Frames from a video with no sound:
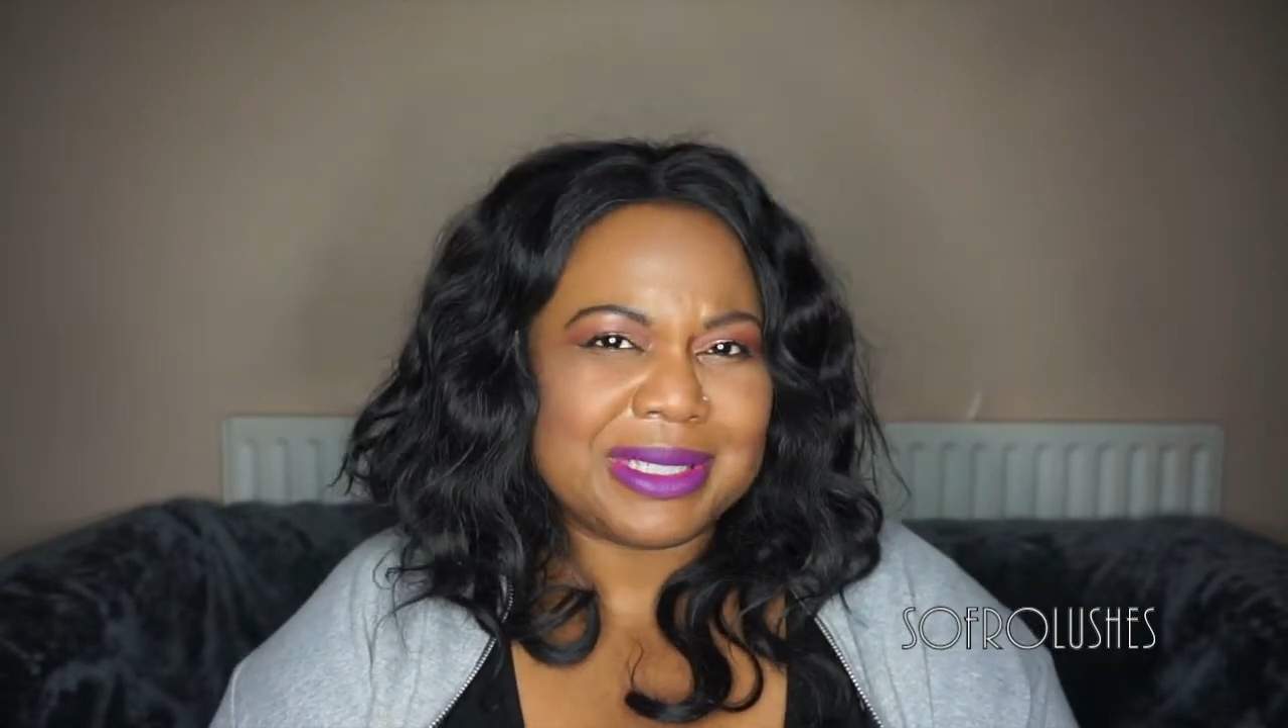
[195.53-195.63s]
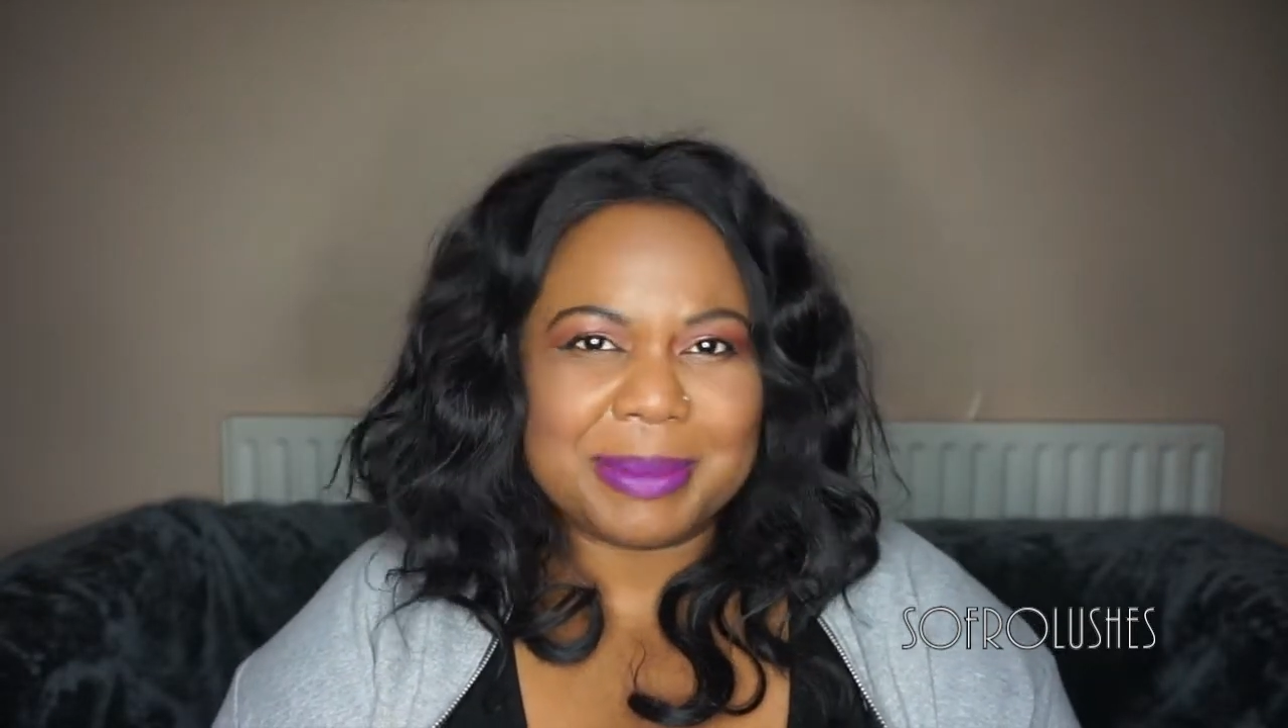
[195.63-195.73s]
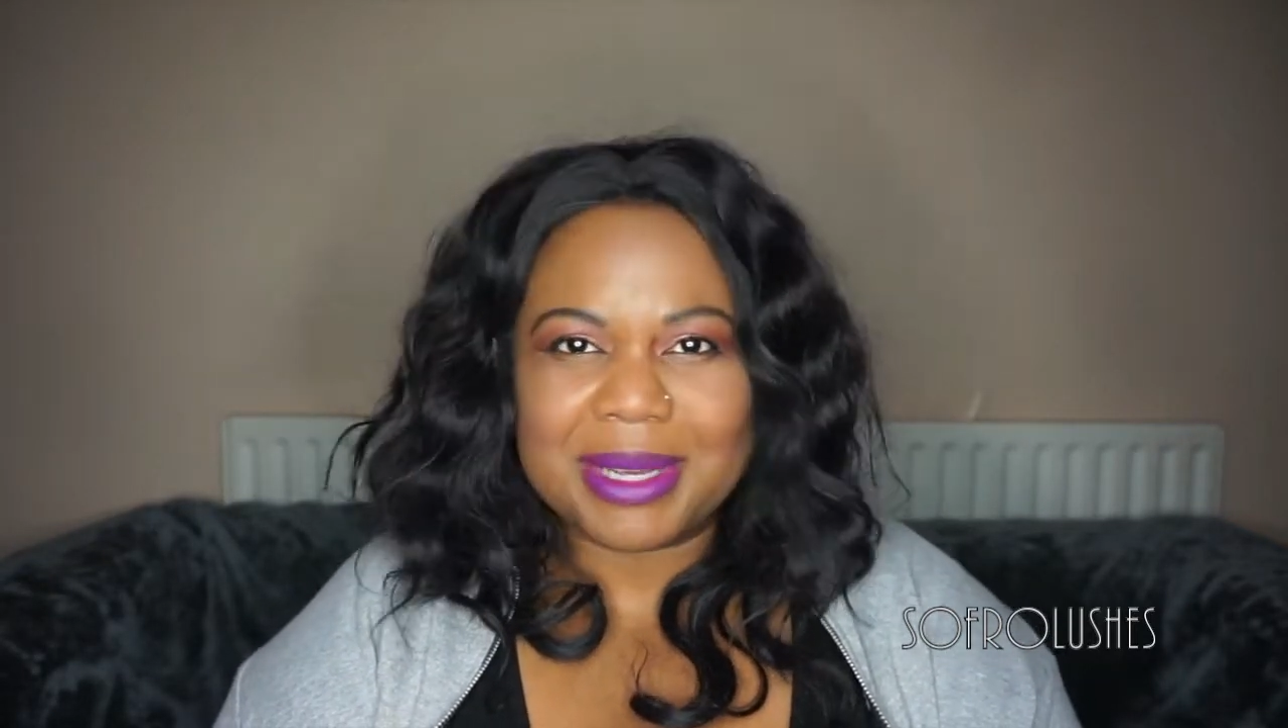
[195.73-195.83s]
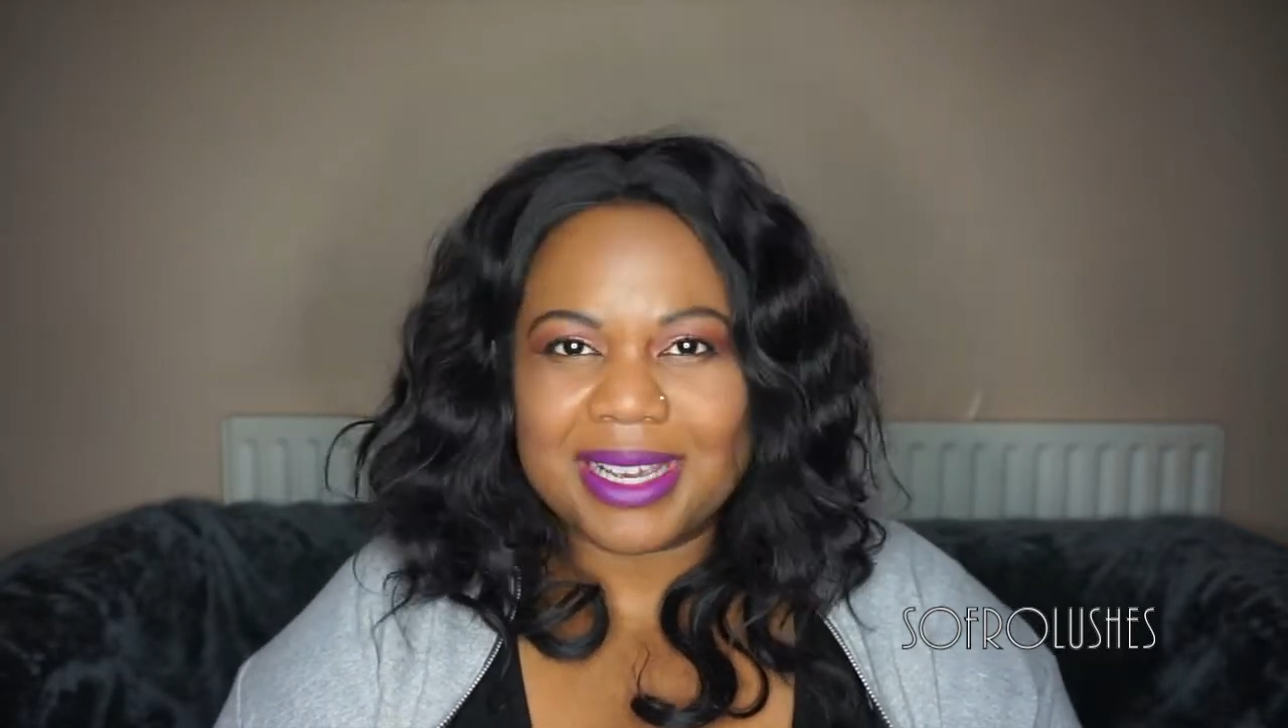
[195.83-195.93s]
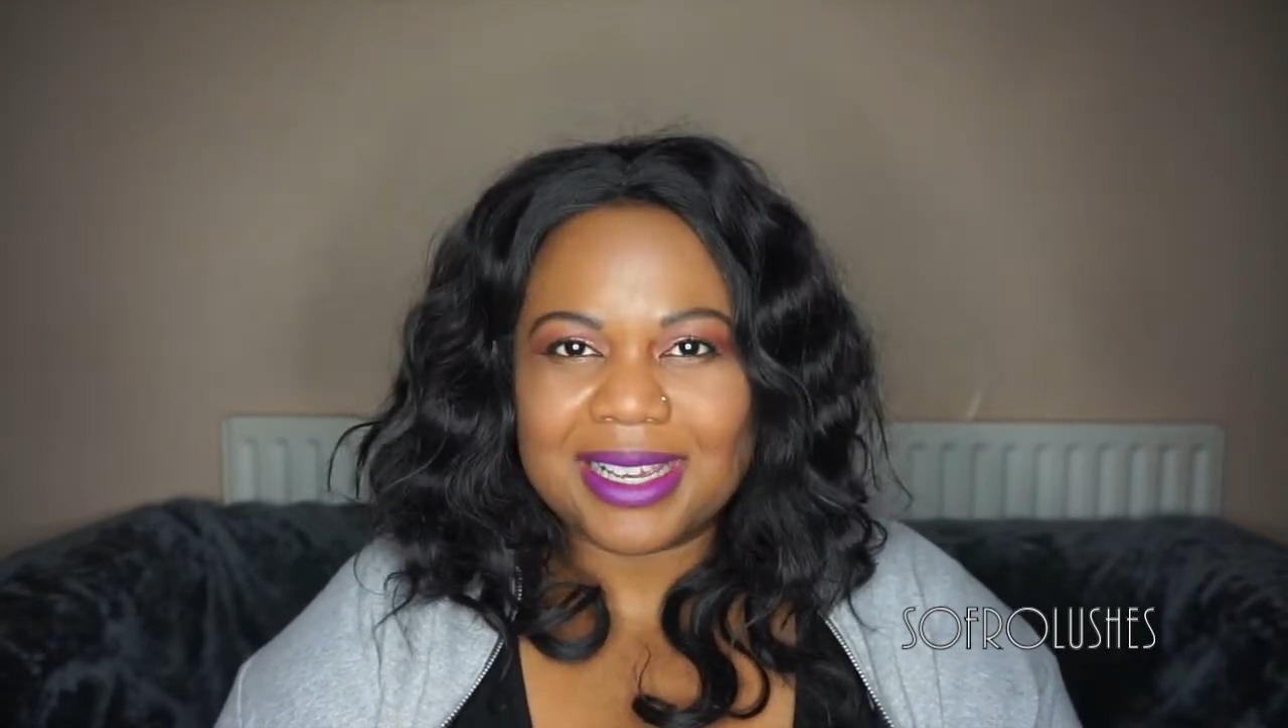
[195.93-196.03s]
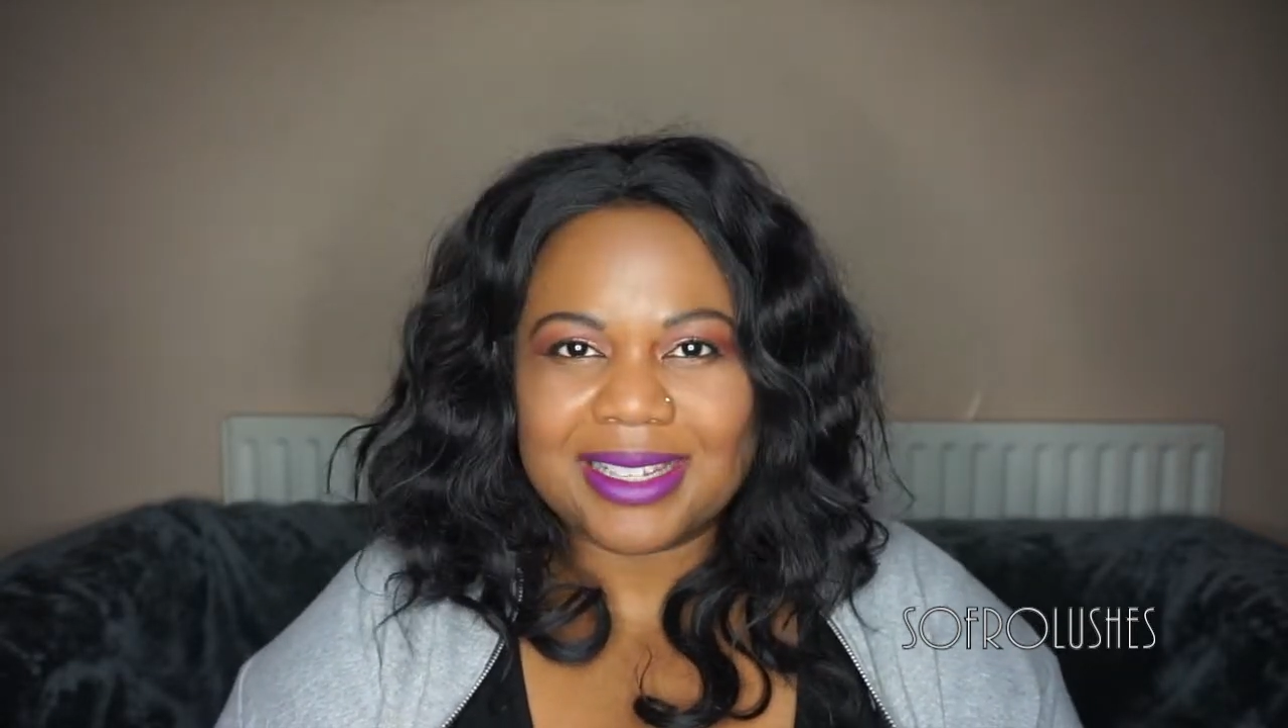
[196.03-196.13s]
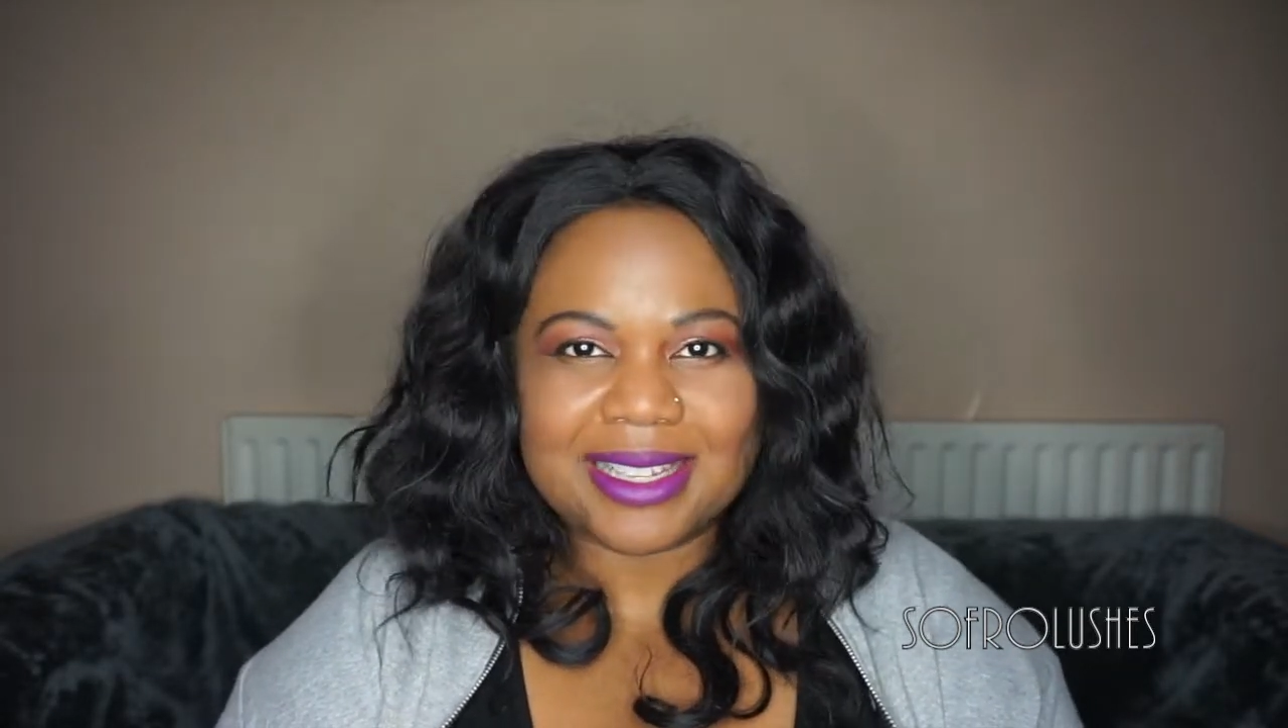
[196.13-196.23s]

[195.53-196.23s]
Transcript: to buy